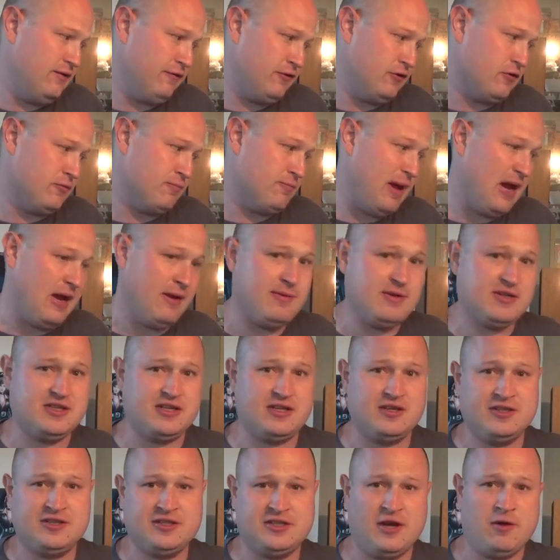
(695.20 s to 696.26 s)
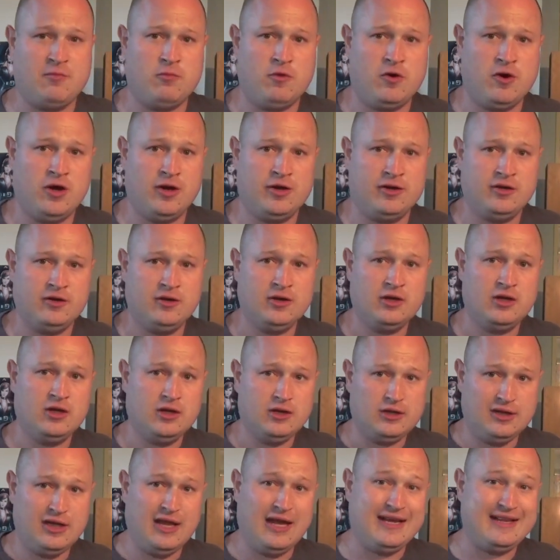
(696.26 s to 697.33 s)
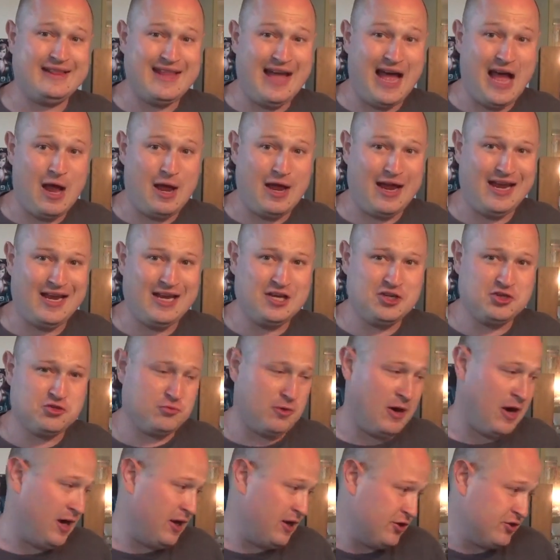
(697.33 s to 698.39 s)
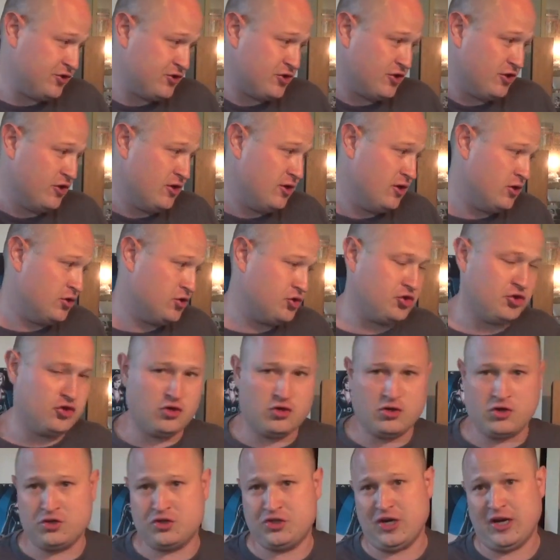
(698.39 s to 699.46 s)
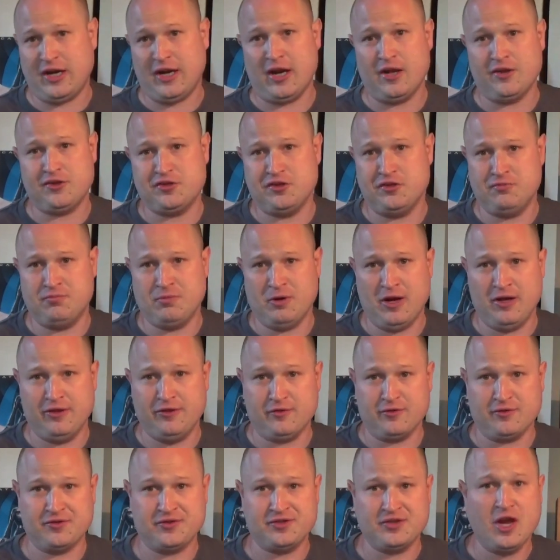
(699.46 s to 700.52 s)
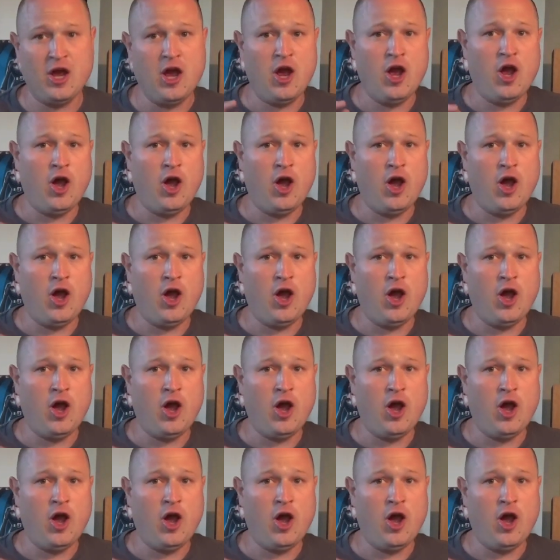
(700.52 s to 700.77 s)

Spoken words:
you're babysitting someone like that age range, sure, check out Two Brothers.